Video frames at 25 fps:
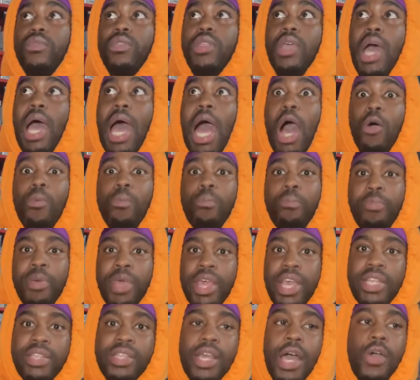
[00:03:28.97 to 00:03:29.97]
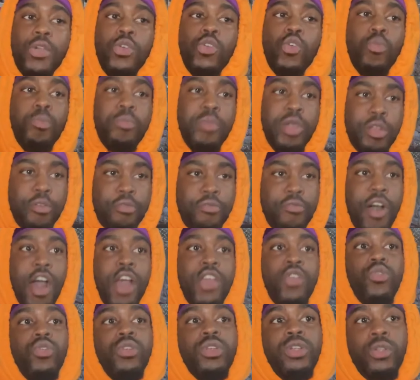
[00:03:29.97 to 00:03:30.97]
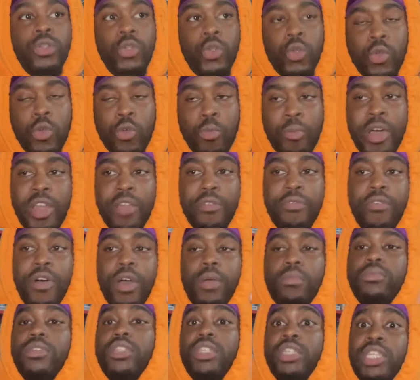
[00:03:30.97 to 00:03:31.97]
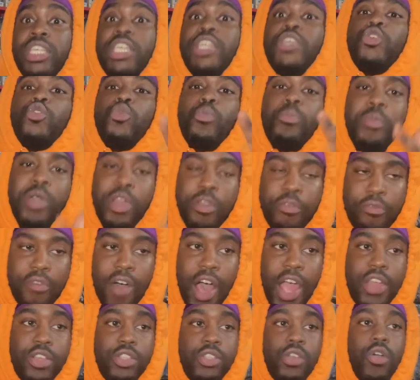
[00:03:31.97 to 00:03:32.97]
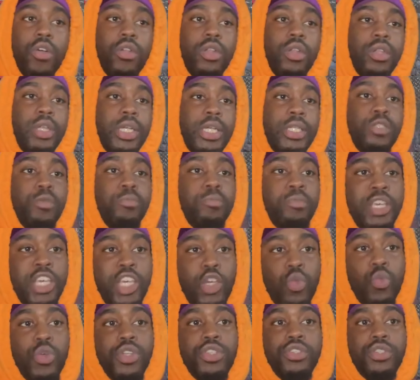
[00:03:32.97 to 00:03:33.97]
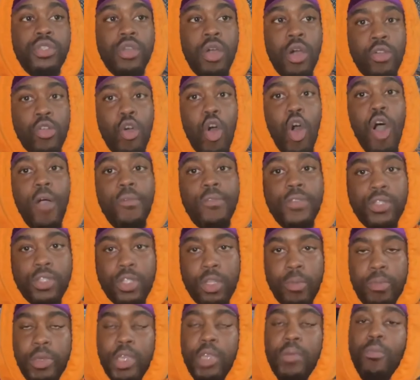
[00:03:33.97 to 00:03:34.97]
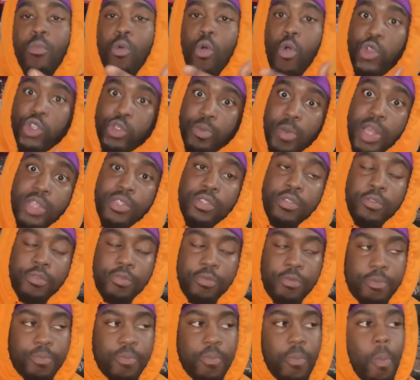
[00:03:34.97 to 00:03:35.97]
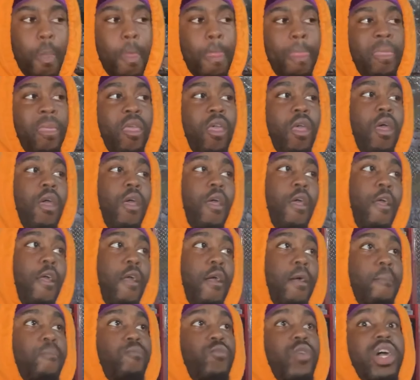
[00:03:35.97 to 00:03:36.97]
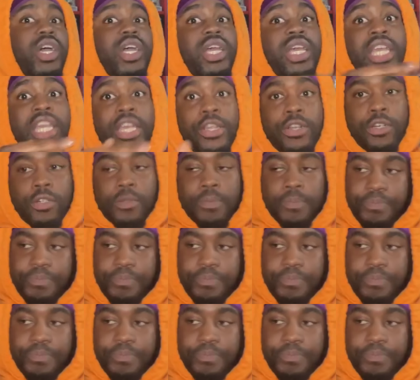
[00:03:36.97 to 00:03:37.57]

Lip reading: how big that humidifier or dehumidifier is going to need to be, which is going to obviously be more expensive. A heater